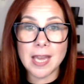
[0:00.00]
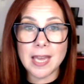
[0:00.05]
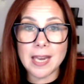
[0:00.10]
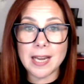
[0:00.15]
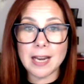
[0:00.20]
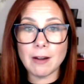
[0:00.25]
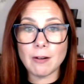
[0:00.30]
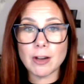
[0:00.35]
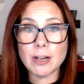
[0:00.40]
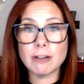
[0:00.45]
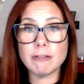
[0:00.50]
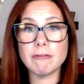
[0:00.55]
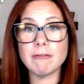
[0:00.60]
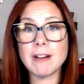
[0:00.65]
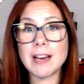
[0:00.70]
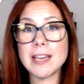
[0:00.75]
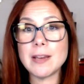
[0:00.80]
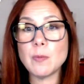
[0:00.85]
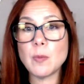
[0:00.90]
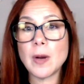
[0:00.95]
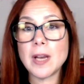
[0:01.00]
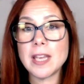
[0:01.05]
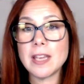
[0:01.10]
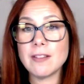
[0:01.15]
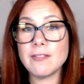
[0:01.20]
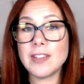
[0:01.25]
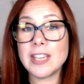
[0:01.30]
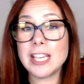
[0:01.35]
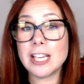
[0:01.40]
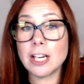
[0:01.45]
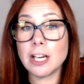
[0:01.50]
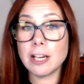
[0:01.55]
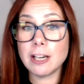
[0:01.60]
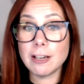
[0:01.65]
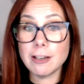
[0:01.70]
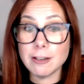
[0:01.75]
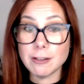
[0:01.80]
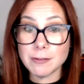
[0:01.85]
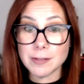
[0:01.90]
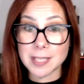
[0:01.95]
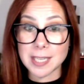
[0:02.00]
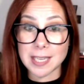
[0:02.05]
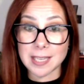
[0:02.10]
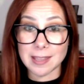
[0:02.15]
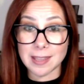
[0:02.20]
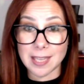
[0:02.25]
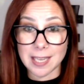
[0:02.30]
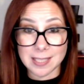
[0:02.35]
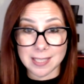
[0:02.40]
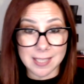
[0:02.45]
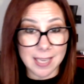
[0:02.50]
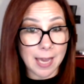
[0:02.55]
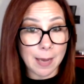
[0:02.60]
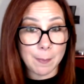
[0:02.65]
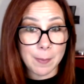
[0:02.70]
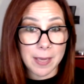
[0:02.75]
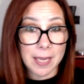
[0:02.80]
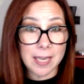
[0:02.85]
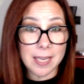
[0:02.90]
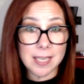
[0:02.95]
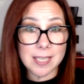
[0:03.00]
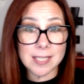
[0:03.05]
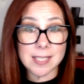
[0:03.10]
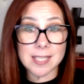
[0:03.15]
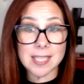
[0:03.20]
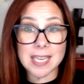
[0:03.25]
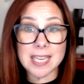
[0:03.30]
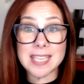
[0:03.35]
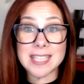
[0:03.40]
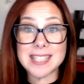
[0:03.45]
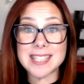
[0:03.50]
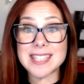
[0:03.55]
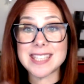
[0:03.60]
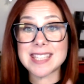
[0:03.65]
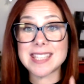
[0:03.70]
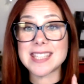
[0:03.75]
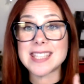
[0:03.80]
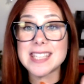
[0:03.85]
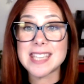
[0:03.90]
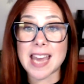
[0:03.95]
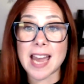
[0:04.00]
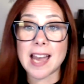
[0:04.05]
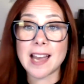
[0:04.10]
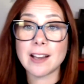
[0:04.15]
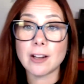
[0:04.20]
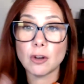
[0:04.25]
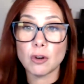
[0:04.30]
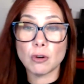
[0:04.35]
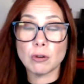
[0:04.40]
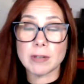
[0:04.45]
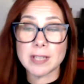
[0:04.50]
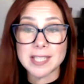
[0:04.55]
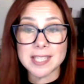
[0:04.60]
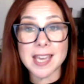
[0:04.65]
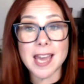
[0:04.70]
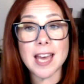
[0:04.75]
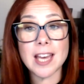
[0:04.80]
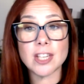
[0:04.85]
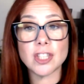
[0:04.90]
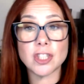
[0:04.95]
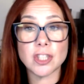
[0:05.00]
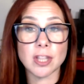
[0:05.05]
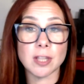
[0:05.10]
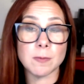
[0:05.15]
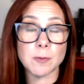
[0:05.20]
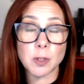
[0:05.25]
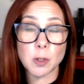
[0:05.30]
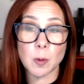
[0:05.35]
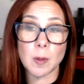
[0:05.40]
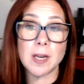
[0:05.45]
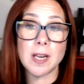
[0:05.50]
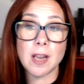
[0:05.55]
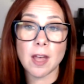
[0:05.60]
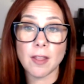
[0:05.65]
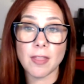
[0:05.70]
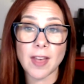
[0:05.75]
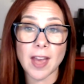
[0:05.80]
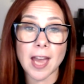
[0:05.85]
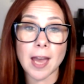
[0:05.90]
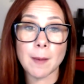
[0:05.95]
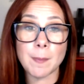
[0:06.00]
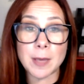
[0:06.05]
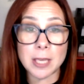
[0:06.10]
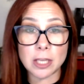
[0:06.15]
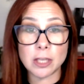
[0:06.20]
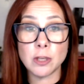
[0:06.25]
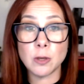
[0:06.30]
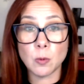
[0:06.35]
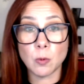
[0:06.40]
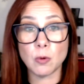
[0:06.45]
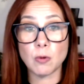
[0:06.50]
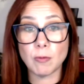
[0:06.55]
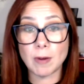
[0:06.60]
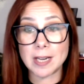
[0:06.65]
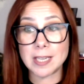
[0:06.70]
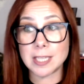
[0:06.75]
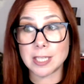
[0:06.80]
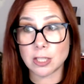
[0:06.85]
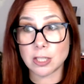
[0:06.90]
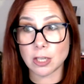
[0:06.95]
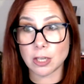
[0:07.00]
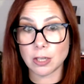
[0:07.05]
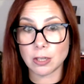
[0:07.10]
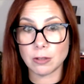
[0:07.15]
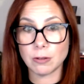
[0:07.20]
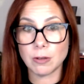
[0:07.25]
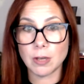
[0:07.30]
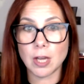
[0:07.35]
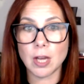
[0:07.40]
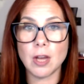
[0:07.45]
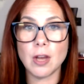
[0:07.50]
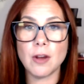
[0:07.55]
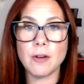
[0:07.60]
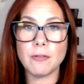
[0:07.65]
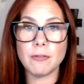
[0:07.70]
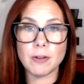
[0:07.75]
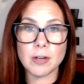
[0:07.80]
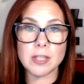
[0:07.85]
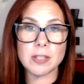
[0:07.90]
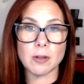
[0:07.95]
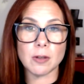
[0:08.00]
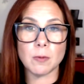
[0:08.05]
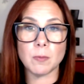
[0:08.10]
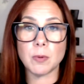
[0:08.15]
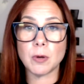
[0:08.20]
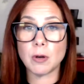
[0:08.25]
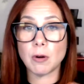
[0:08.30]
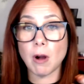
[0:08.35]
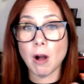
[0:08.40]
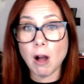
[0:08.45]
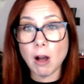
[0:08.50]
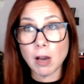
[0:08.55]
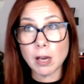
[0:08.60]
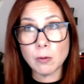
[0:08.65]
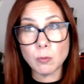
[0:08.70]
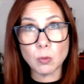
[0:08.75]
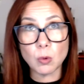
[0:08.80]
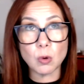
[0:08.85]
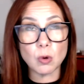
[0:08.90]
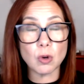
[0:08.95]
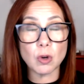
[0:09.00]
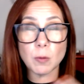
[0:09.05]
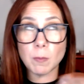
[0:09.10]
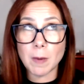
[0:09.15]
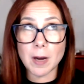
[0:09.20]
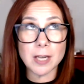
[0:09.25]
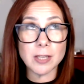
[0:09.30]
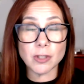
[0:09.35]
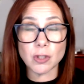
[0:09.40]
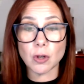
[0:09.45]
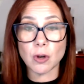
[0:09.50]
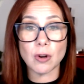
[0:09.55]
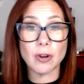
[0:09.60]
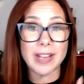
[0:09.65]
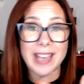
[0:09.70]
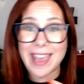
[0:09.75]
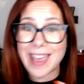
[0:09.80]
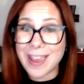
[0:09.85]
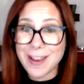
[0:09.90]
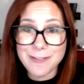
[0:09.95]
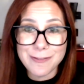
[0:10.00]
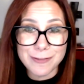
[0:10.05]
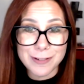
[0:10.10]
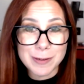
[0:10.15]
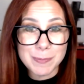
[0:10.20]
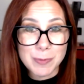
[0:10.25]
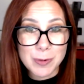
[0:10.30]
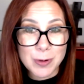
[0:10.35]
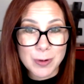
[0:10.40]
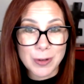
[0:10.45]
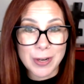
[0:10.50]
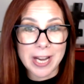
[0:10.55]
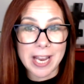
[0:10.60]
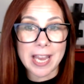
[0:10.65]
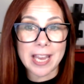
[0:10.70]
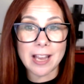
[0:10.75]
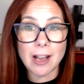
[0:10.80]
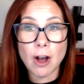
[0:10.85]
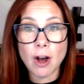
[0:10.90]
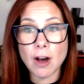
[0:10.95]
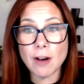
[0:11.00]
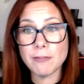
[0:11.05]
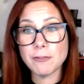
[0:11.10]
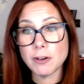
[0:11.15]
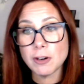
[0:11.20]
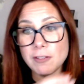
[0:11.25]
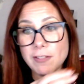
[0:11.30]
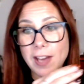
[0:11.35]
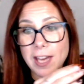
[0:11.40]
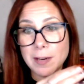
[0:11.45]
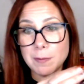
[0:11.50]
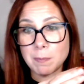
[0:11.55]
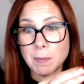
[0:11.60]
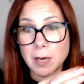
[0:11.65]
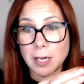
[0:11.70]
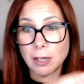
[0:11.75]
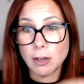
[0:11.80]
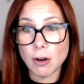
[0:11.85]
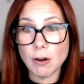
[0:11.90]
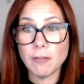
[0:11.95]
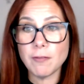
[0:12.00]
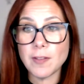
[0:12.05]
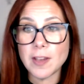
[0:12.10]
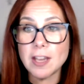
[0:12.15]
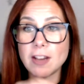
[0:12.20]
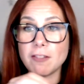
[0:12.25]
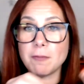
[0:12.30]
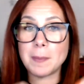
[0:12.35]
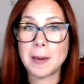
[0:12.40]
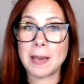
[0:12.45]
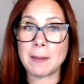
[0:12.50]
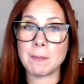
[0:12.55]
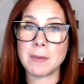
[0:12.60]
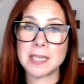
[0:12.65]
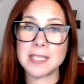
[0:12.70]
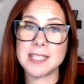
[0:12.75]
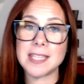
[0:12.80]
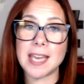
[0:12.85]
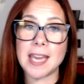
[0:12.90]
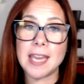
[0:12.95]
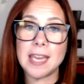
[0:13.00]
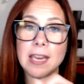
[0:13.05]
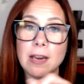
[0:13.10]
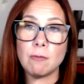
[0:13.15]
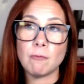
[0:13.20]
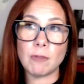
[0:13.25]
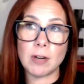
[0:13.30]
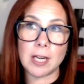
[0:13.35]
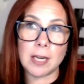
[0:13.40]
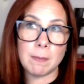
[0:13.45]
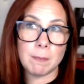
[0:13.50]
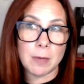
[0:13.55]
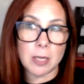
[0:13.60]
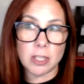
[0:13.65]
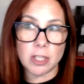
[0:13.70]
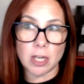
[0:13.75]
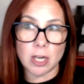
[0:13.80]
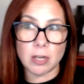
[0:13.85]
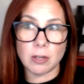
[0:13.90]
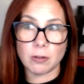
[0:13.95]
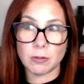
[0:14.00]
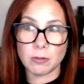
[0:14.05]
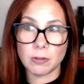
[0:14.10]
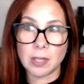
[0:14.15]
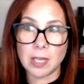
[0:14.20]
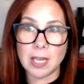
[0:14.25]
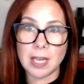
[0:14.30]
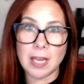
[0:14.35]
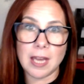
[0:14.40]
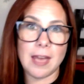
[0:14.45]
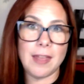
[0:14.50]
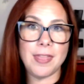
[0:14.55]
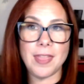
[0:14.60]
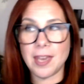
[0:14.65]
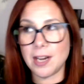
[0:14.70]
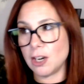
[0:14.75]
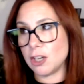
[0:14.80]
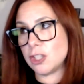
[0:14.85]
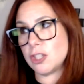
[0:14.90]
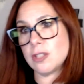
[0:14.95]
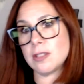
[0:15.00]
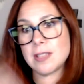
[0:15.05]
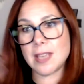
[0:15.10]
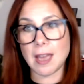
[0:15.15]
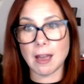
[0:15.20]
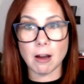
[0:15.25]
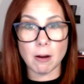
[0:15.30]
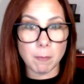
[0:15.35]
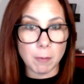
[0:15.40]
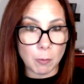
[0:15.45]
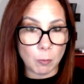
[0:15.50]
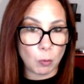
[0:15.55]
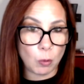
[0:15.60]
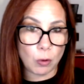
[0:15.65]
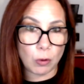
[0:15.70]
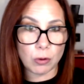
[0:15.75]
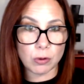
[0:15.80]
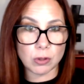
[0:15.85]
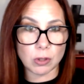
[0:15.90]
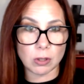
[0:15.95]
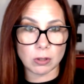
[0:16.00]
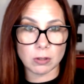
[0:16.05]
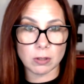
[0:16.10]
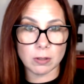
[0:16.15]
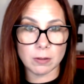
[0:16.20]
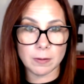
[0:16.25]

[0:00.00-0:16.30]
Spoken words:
Now, a great way of including these habits is to stack or attach them to another habit you already do. For example, I walk my dog every morning after I've had my coffee, I've planned my day and written in my journal, and then I just get up and walk the dog.